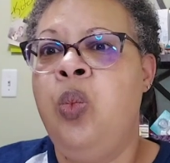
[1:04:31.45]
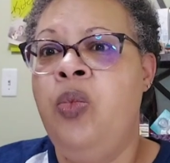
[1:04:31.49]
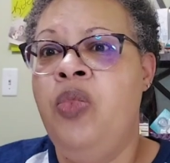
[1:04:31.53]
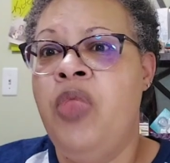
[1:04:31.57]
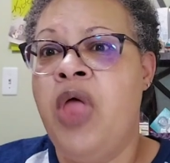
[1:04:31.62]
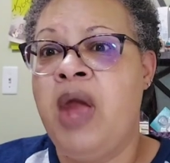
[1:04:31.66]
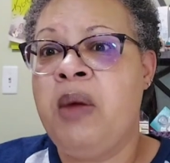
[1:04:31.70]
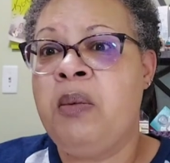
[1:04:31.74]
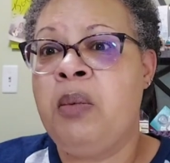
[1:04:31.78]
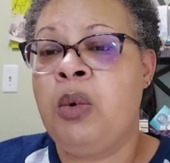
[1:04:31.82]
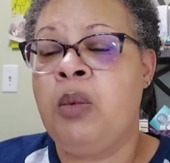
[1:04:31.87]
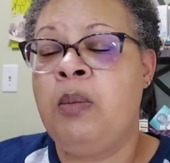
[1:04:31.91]

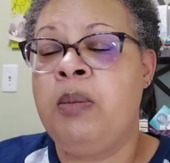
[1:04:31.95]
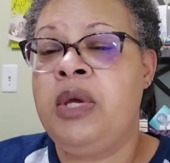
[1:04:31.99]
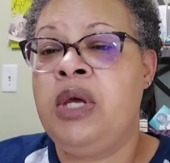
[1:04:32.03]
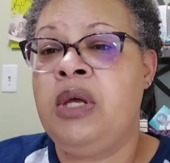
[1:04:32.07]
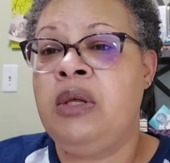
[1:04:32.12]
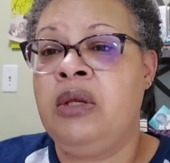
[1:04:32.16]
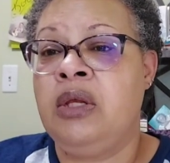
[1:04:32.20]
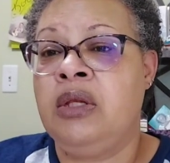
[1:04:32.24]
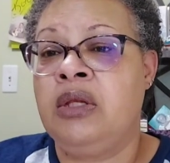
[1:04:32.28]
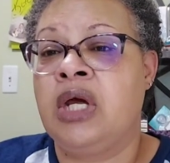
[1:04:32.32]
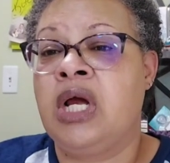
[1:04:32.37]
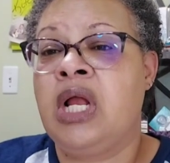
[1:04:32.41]
they will
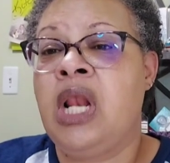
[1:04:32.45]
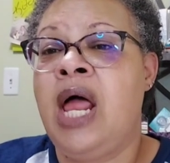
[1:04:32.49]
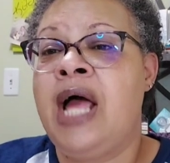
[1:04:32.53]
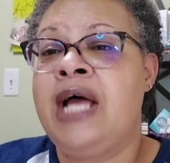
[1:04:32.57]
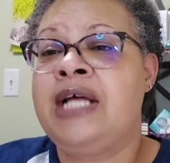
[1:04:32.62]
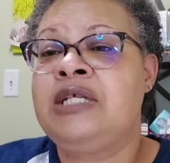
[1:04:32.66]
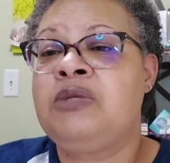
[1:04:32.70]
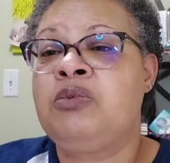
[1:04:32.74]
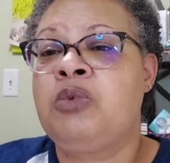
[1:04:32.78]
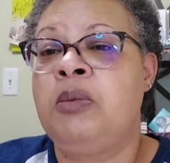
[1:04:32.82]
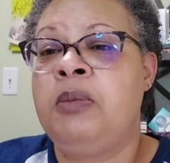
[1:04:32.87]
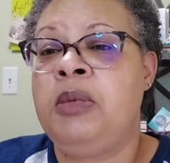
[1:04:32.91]
be the
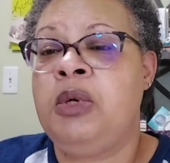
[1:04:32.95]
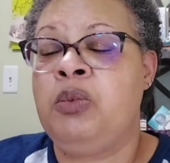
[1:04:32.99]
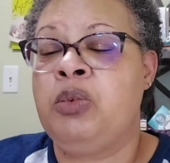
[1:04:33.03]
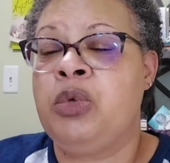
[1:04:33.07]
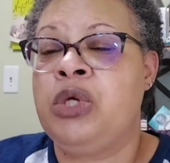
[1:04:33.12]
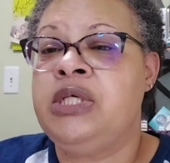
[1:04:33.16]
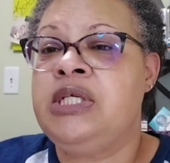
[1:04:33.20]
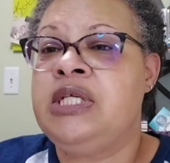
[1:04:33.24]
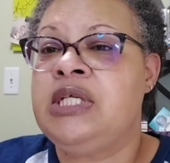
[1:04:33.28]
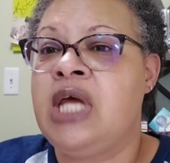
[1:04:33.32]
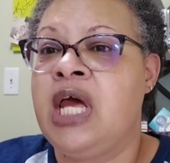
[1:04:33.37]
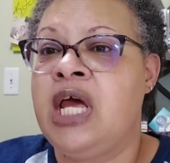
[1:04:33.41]
class will be
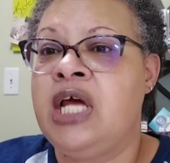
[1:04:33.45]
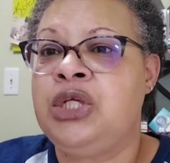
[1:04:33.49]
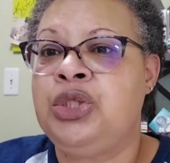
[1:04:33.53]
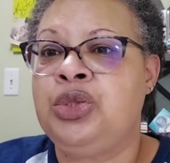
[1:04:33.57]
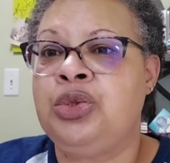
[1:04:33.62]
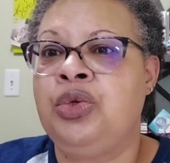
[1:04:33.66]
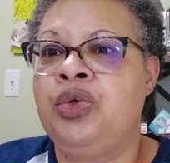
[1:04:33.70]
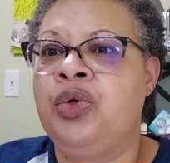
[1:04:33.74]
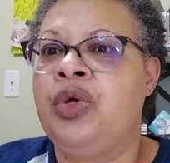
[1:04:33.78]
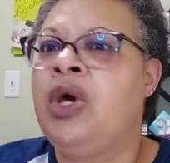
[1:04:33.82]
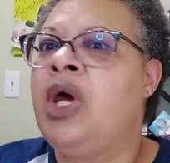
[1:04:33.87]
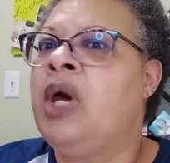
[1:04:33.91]

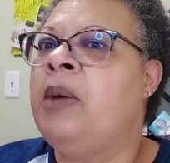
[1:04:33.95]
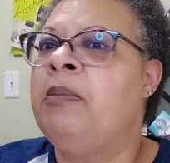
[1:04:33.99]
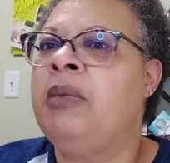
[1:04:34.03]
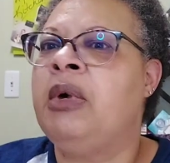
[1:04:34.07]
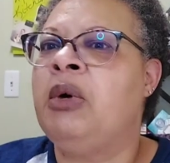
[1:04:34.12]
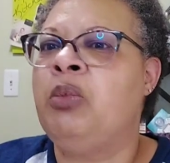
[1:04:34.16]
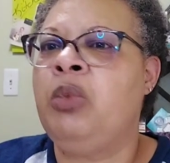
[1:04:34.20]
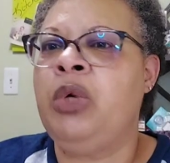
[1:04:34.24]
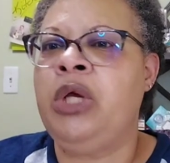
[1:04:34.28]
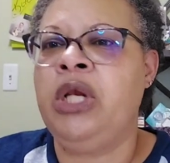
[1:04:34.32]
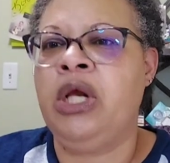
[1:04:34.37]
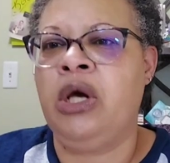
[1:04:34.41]
rescheduled,
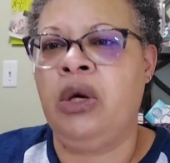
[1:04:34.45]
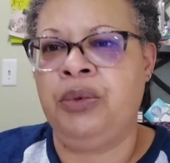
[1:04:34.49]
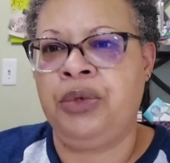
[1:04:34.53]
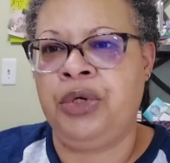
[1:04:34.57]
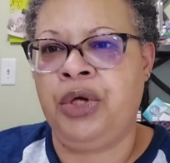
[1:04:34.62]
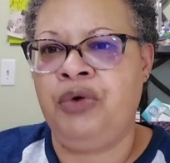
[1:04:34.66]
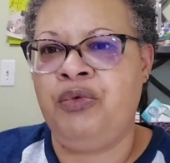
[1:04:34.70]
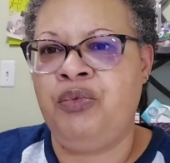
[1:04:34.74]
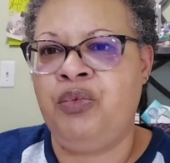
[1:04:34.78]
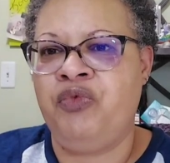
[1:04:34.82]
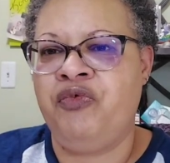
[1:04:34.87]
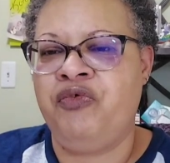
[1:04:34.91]
but we don't
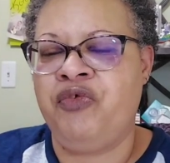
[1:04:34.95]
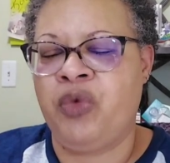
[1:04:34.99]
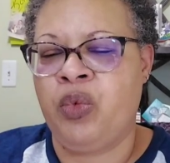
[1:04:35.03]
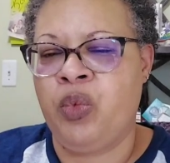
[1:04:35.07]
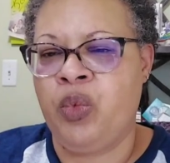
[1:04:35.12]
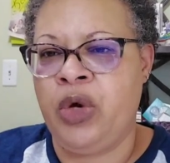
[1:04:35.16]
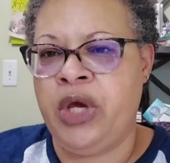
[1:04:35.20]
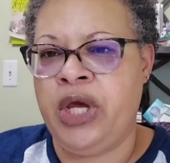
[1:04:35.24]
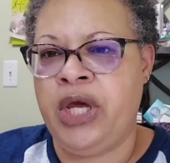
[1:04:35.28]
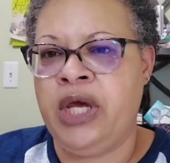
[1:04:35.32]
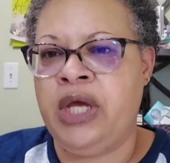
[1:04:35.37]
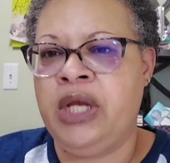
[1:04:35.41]
know for
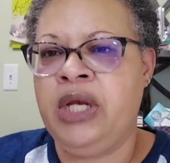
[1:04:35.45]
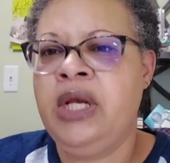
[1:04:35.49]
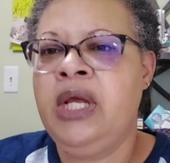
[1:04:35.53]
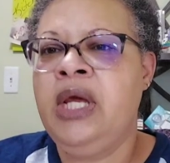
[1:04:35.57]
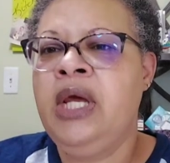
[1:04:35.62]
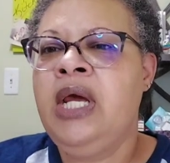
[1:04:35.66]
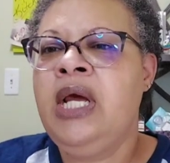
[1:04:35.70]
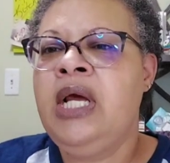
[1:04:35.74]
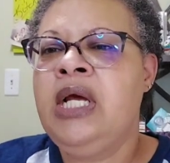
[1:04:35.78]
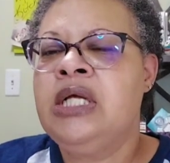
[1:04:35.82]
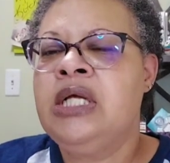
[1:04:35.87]
when.